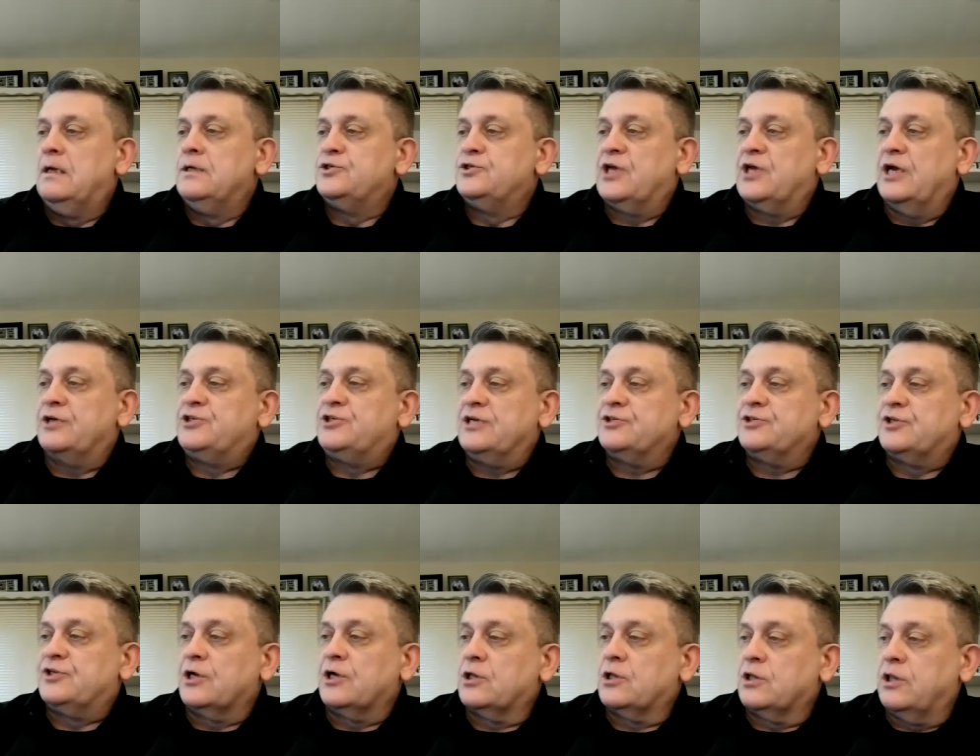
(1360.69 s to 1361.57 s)
such
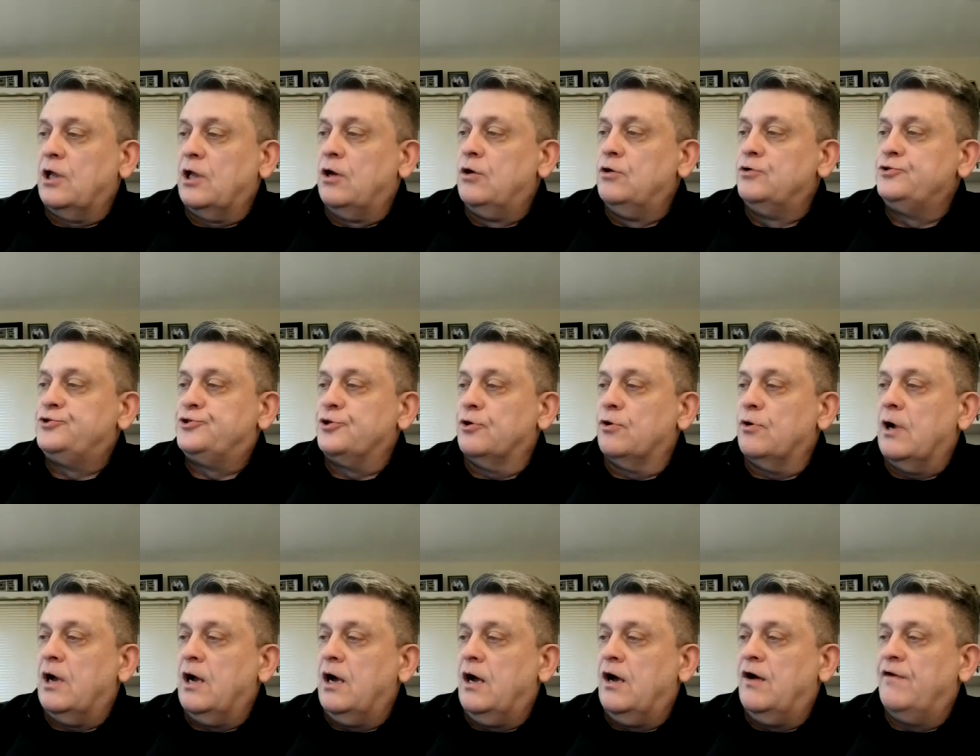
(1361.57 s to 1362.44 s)
as the
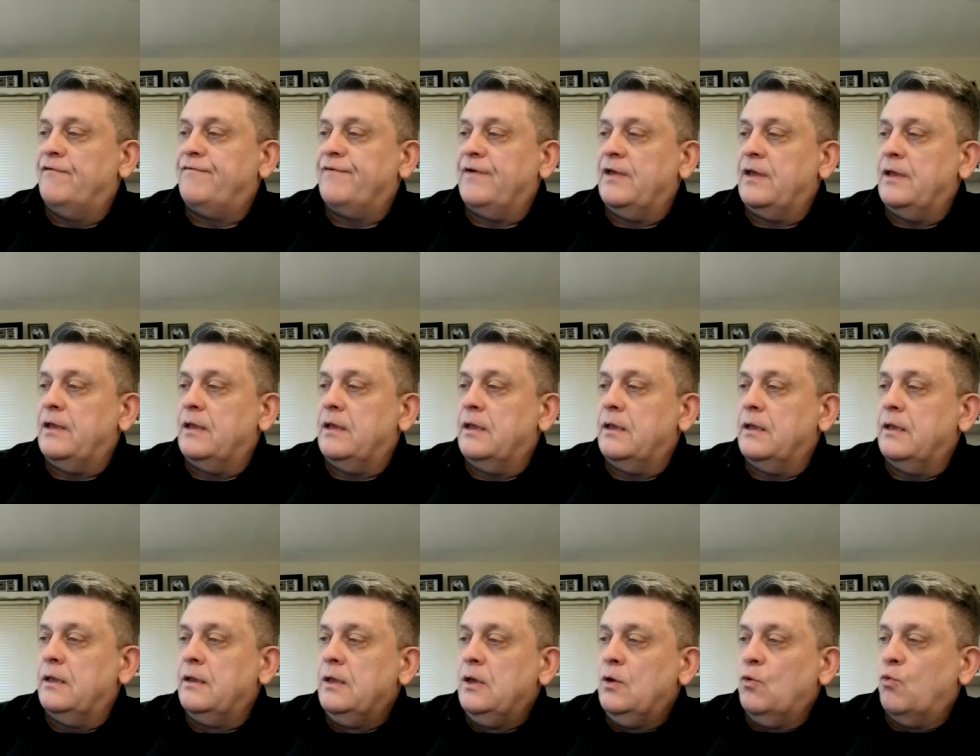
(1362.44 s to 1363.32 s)
closure of,
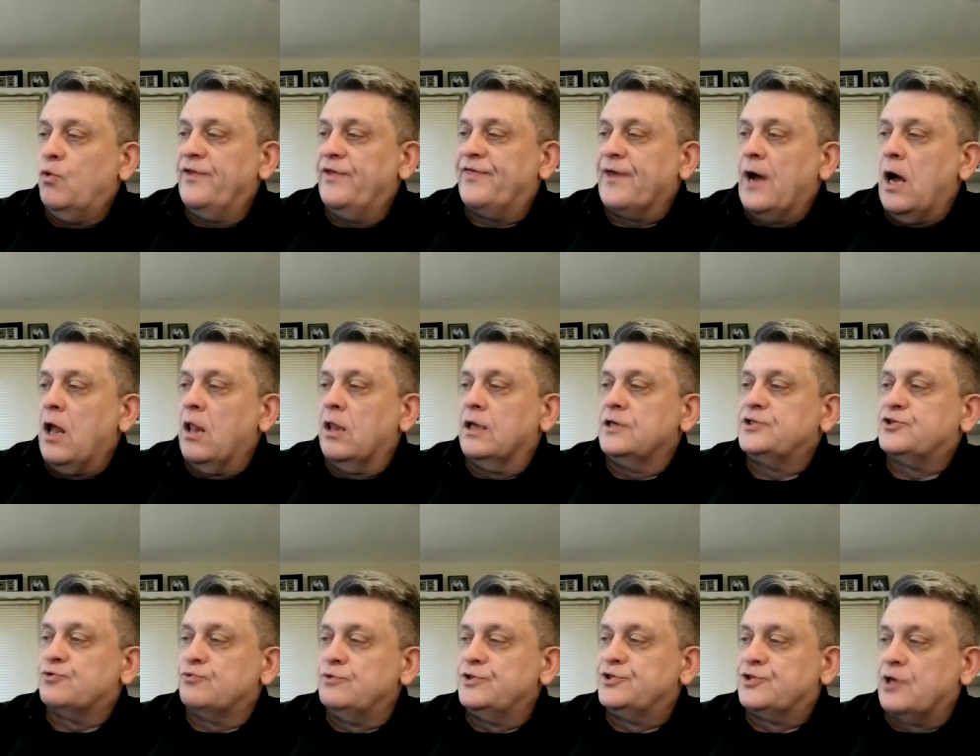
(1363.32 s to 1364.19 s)
with all
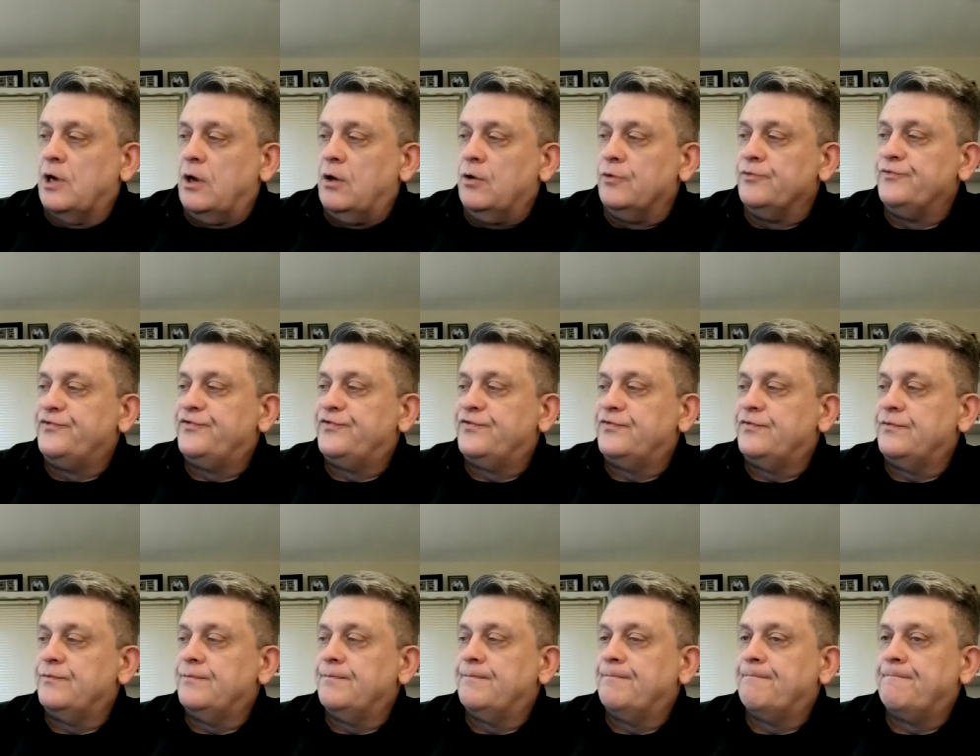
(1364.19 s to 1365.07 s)
its
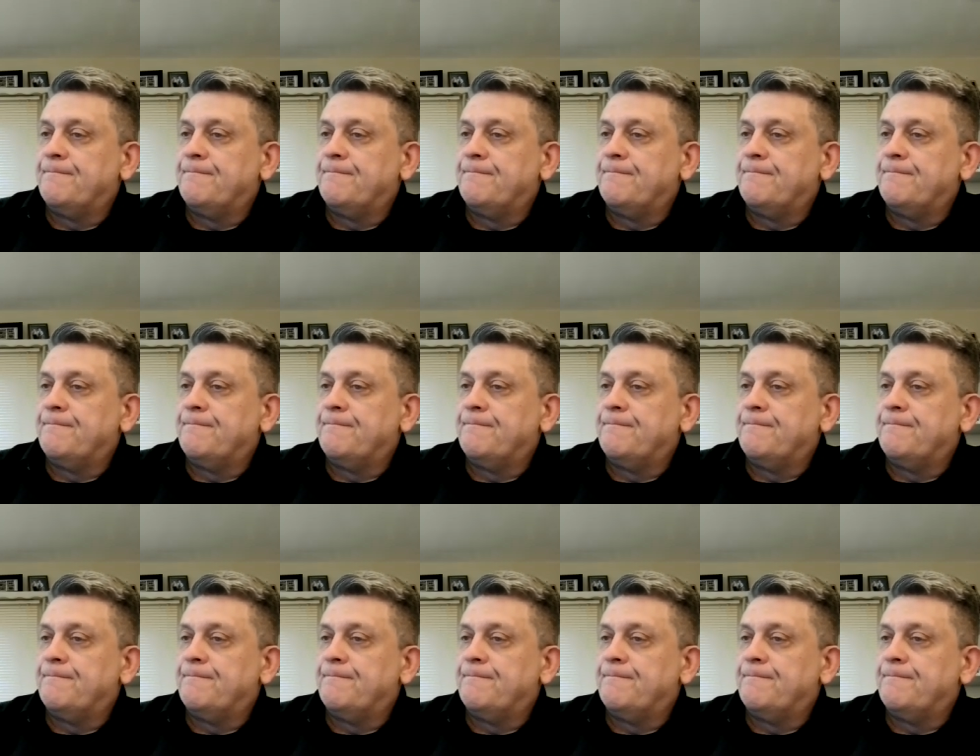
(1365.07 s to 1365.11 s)
results,